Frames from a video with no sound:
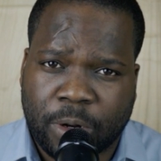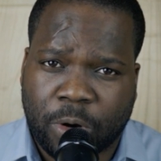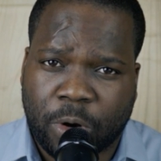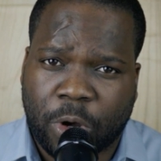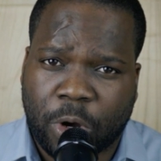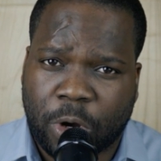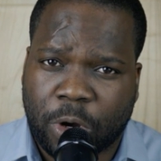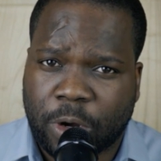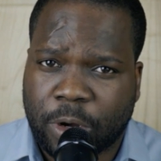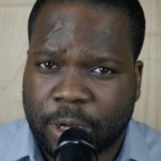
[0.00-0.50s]

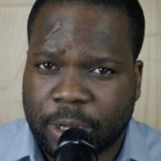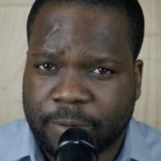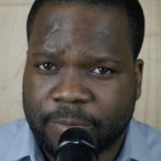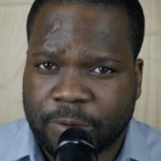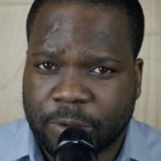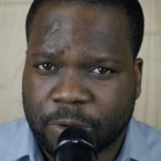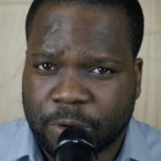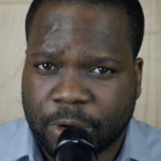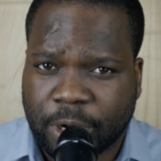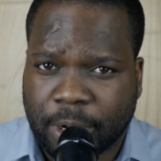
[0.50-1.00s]
law if
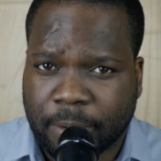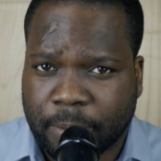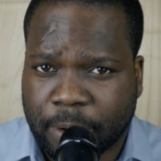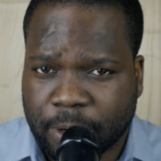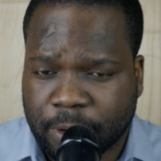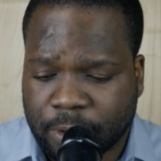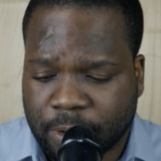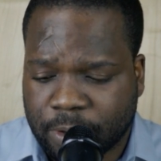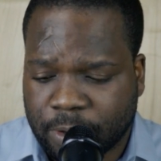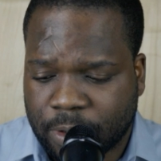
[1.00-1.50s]
you talk
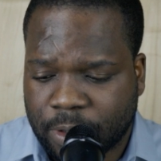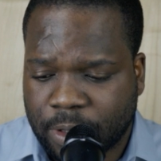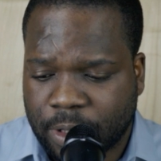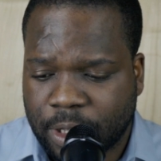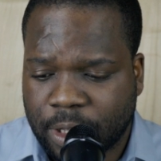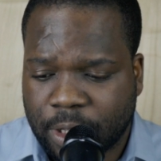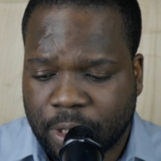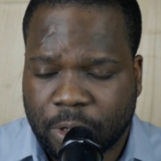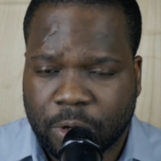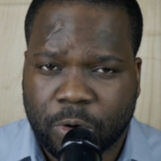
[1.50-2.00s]
about
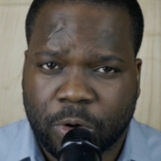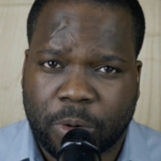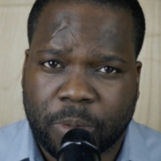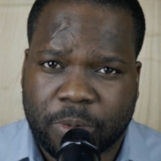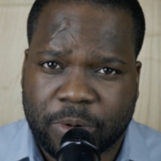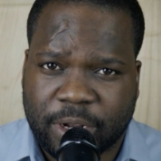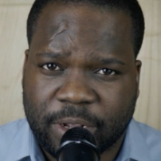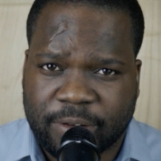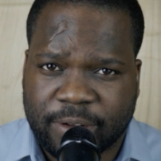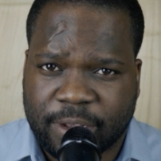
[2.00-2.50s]

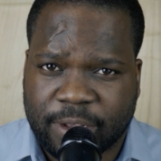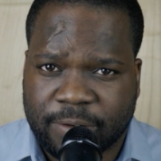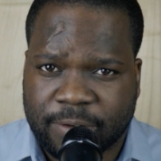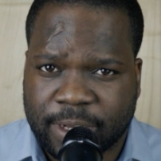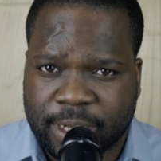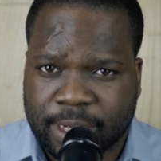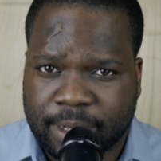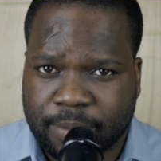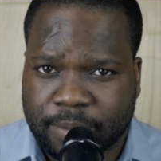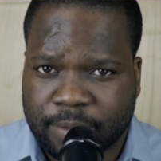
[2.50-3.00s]
copyright trans
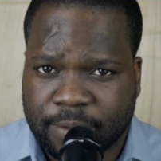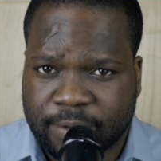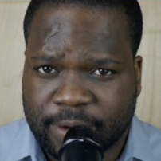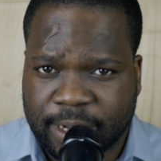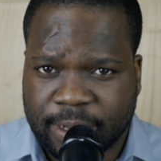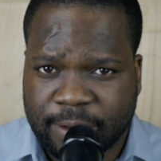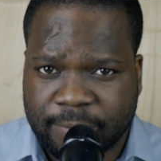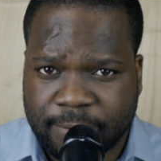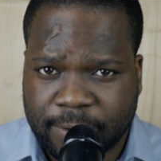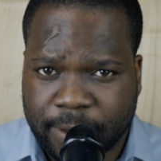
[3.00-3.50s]
um,
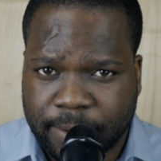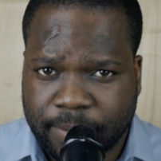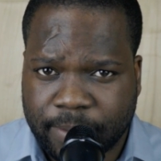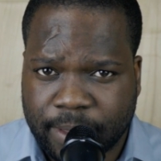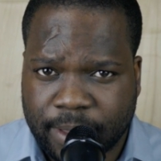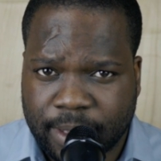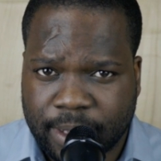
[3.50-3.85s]
transfer,